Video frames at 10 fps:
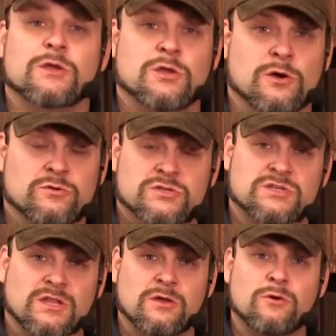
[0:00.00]
Go
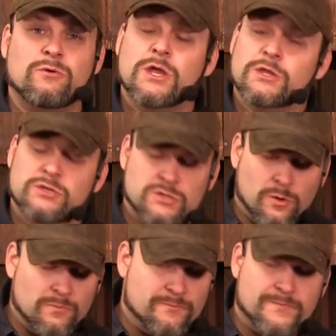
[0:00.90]
slow.
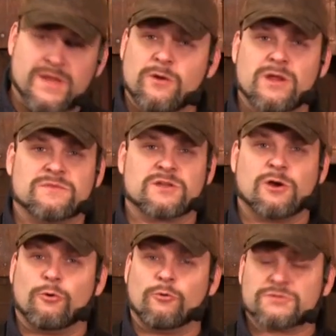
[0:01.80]
Don't bury it in the
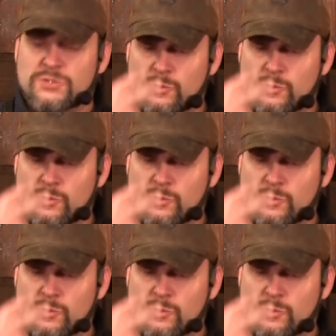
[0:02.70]
coals.